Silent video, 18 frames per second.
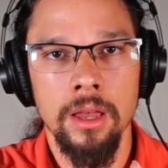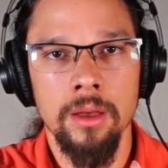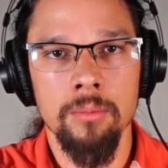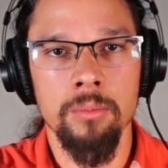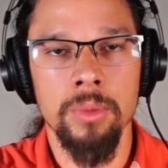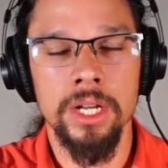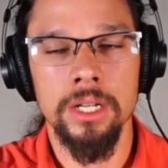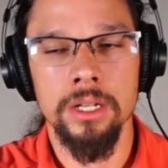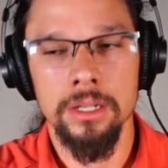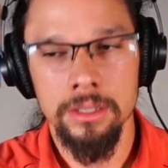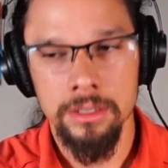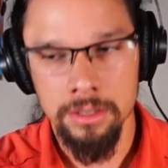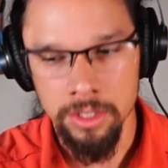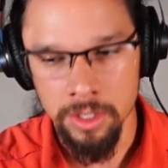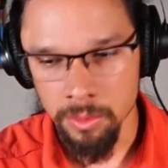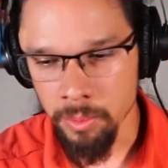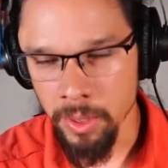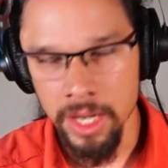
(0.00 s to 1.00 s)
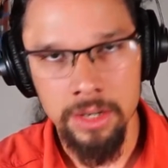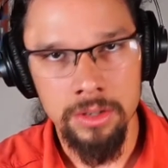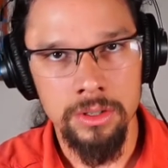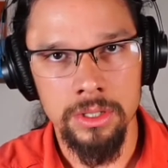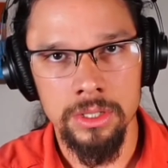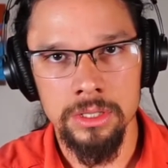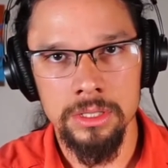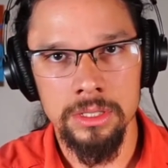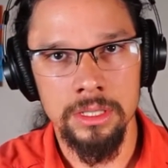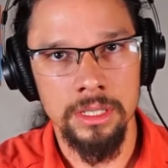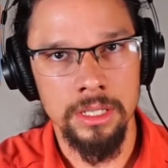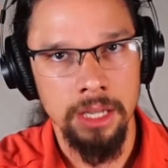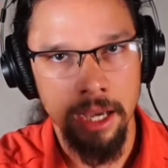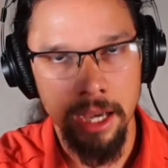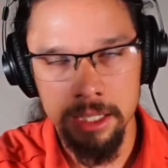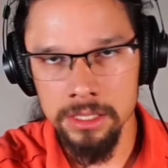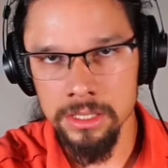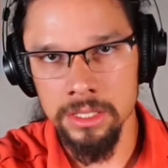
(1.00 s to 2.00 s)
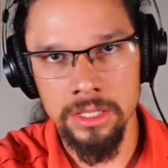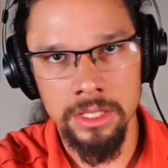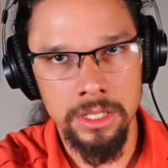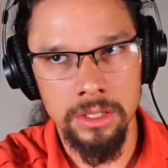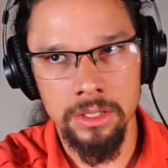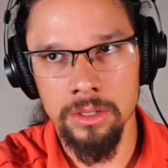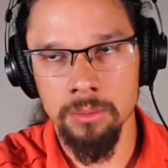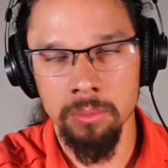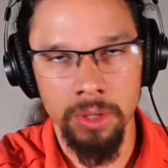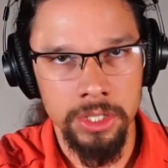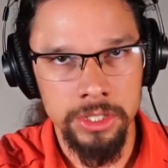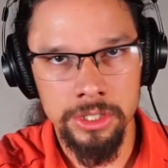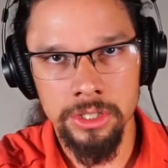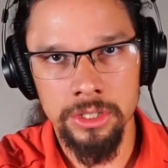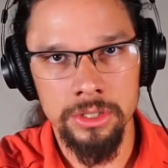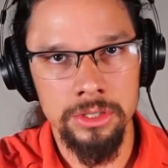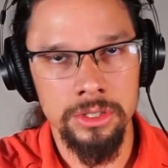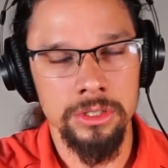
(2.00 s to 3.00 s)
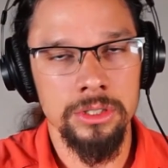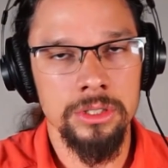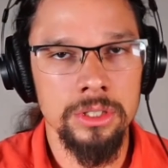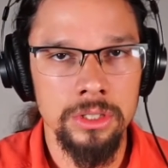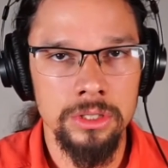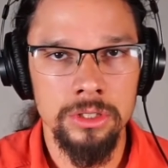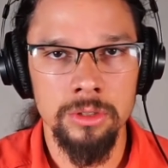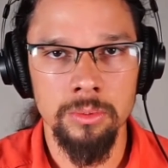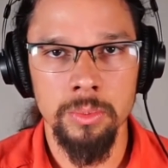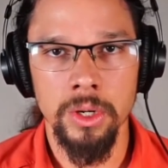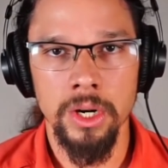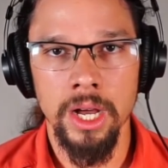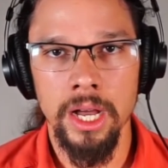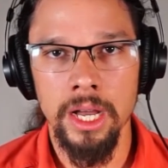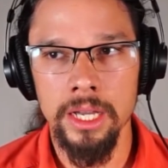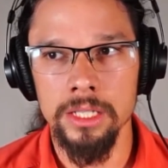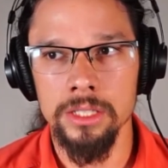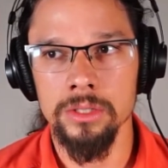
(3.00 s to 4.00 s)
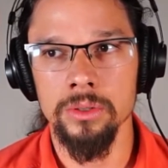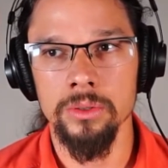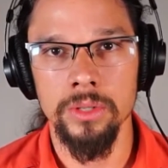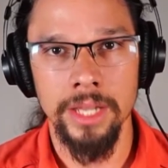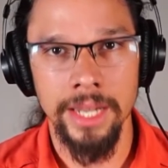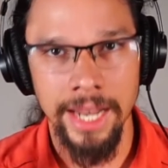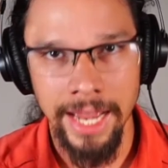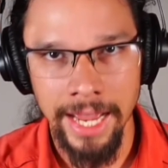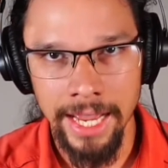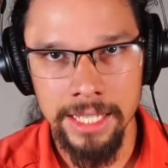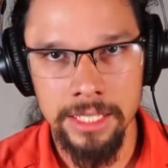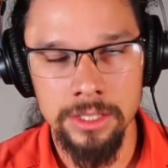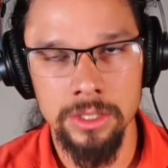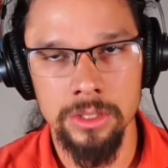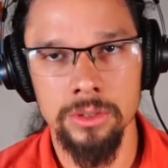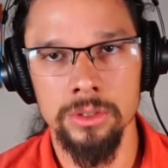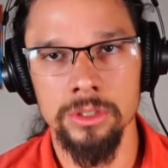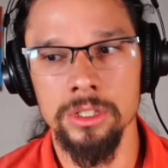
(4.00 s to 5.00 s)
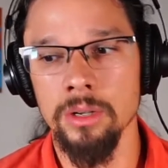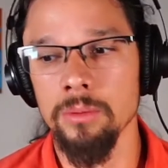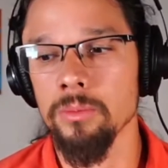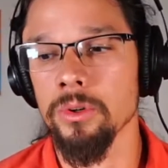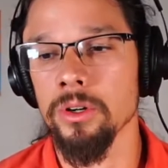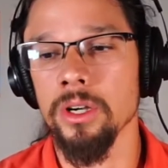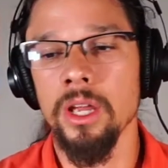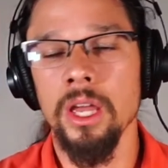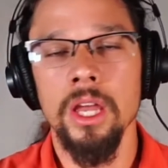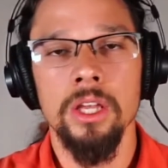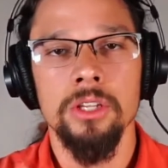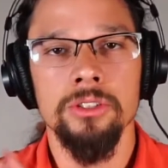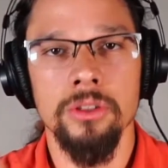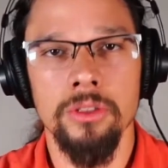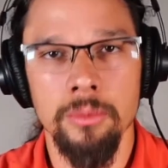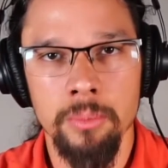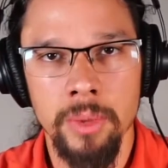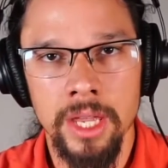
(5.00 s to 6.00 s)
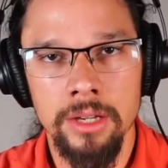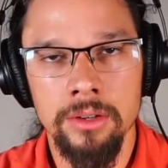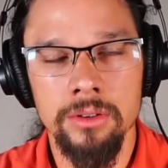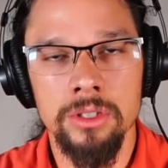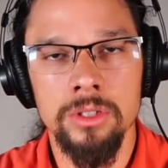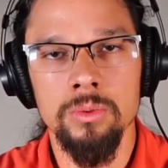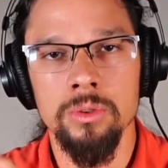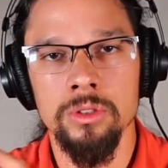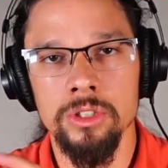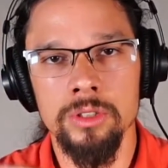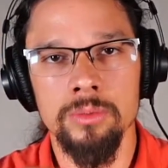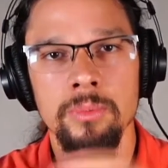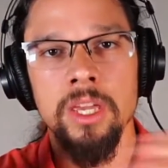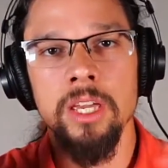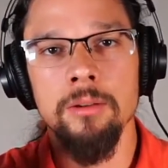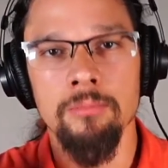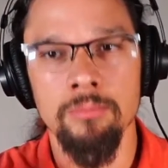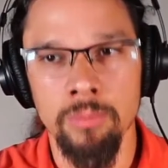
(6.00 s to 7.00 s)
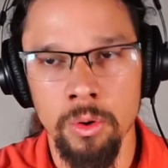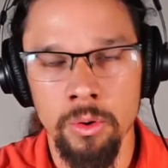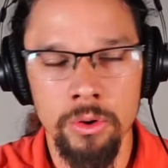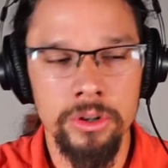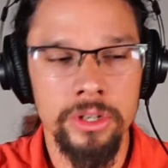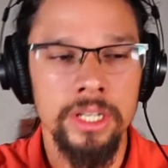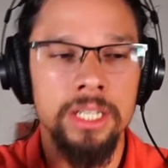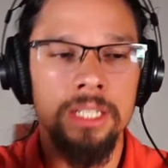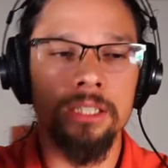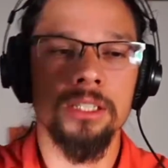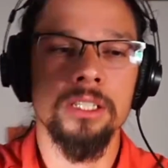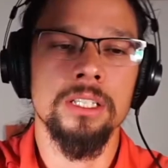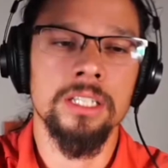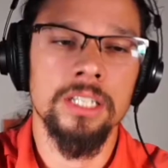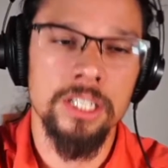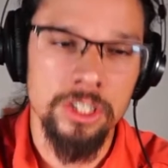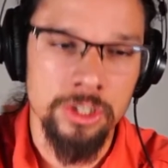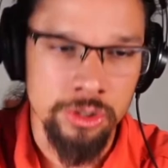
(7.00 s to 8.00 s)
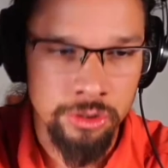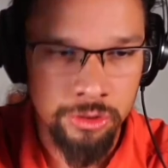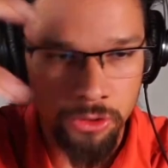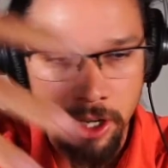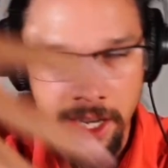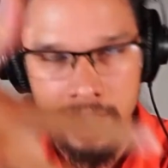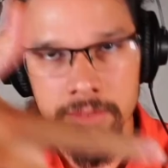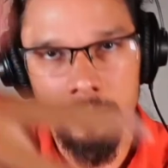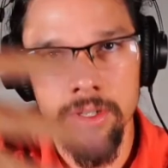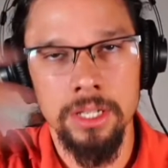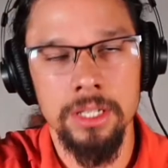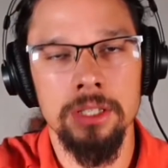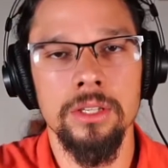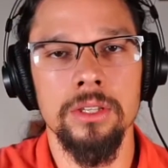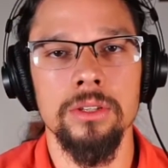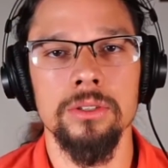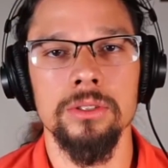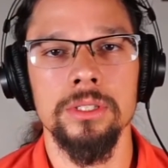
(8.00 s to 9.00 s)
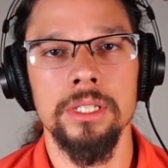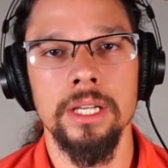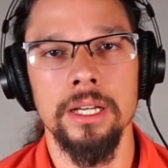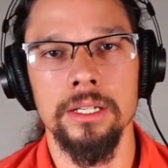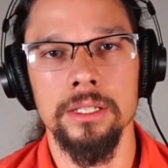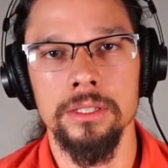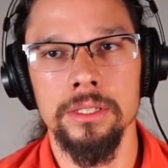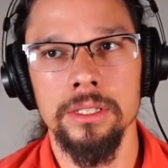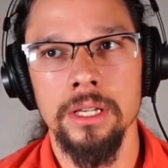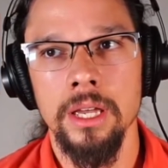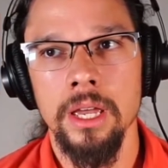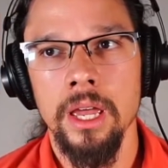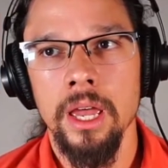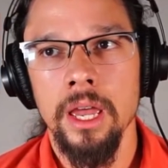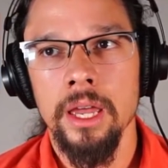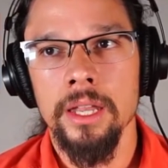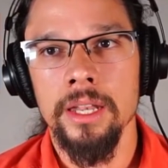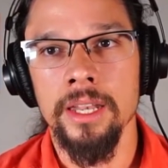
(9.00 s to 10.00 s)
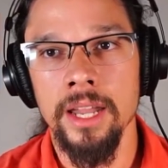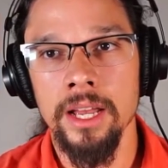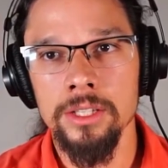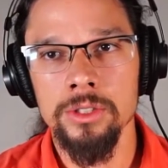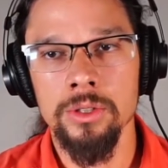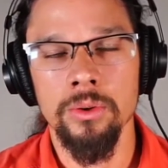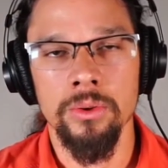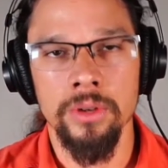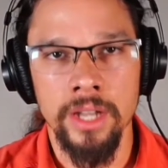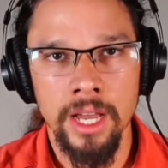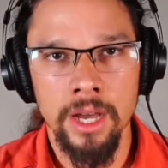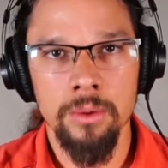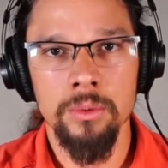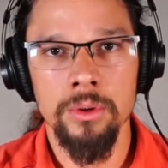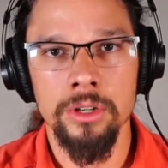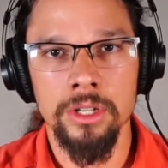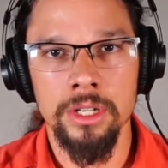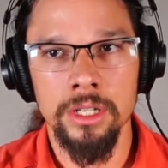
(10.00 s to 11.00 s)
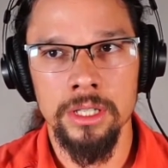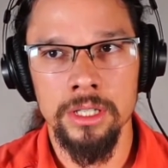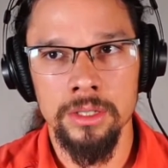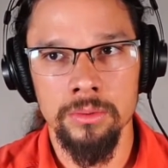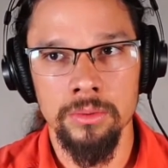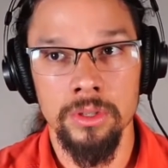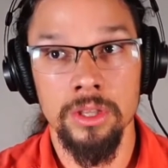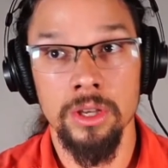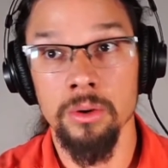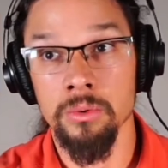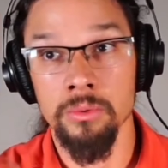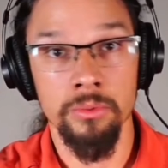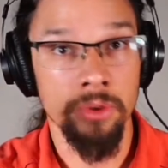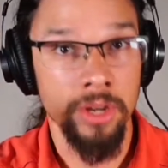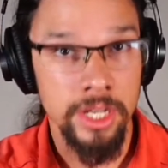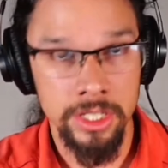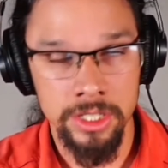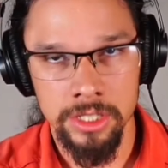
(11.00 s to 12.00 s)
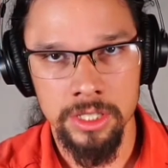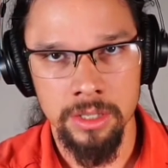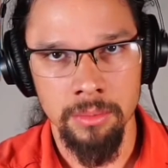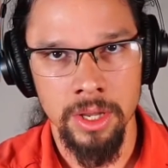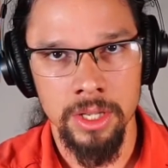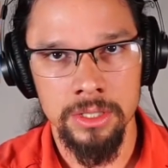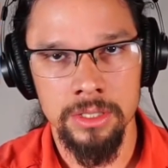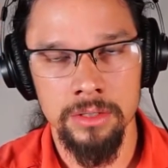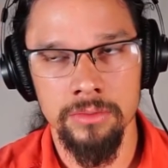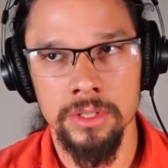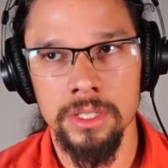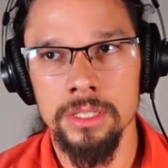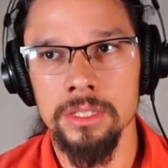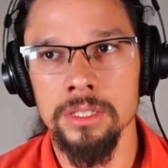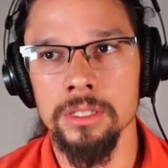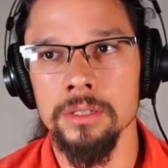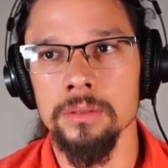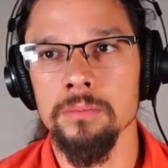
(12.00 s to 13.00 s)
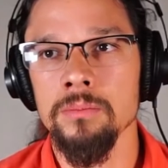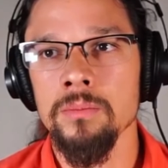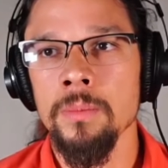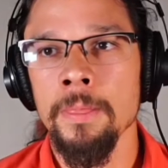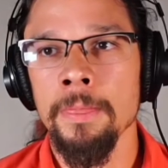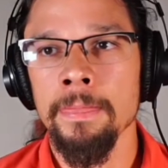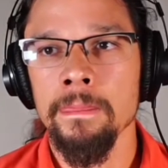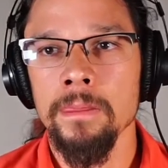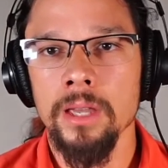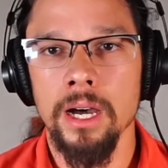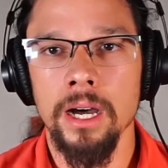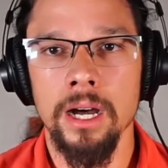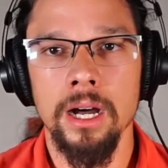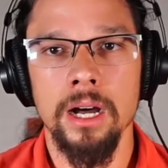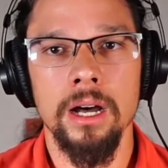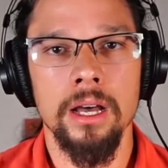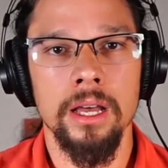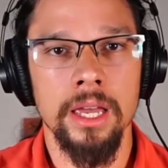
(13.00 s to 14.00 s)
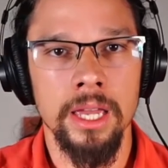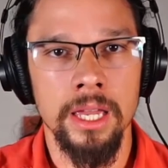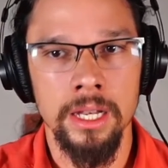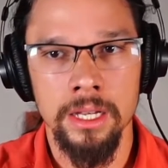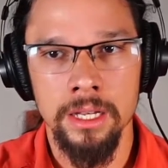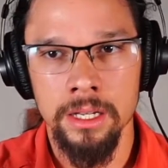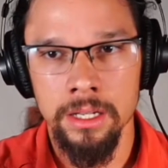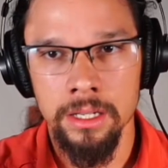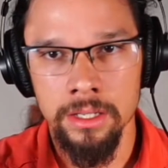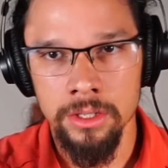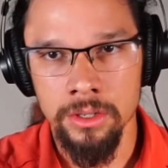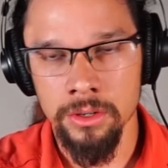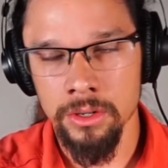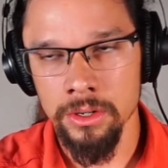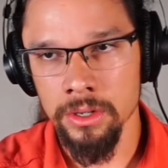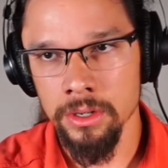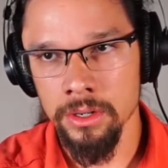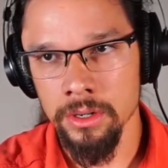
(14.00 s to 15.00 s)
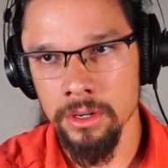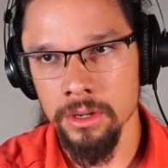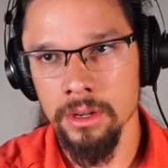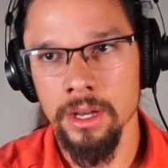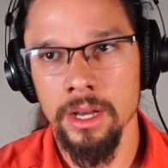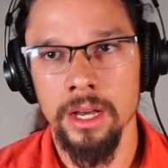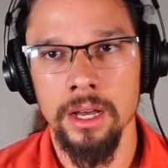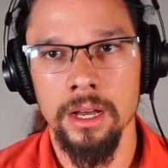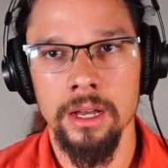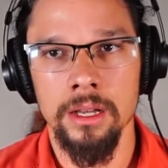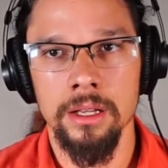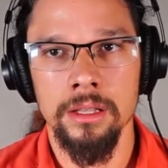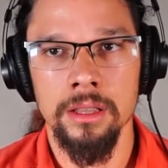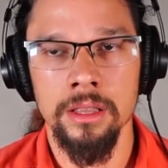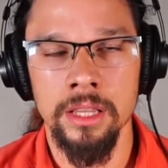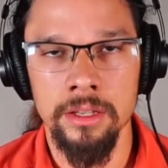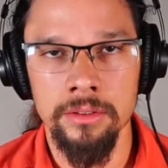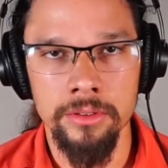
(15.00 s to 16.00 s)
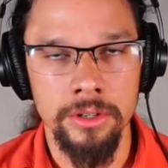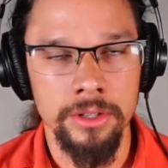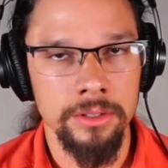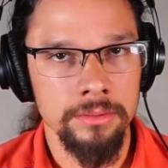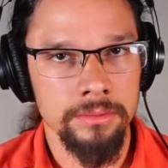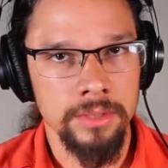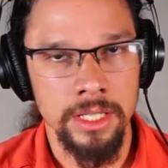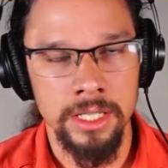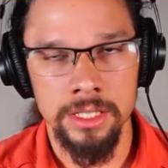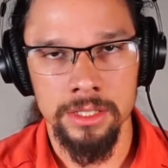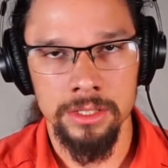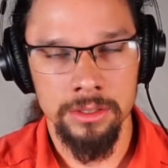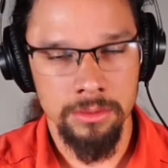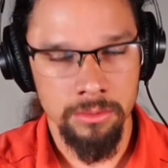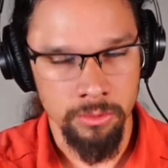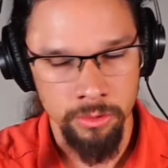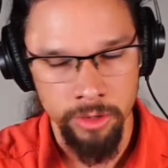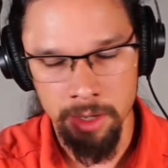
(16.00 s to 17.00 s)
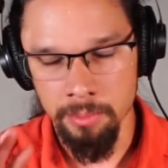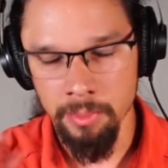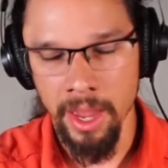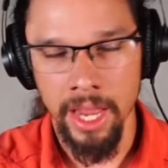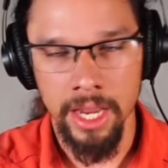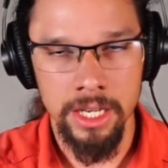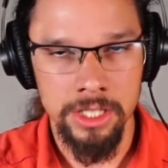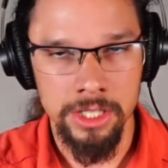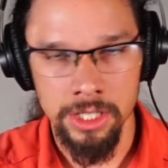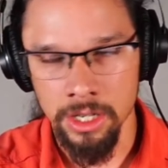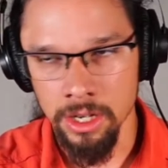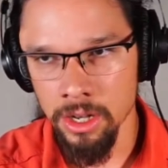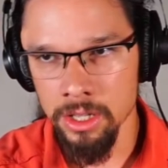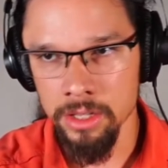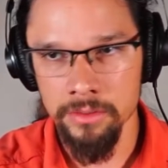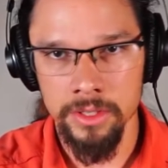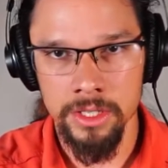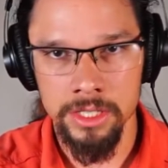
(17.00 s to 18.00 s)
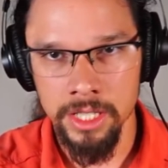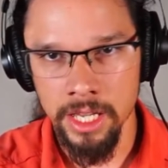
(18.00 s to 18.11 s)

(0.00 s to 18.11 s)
But your pancreas, it has to deal. Your blood sugars are still super high. So it has to go somewhere. So the pancreas will just make more insulin and drive it into those cells. So now we're dealing with outrageous amounts of insulin. And your liver is repackaging all of this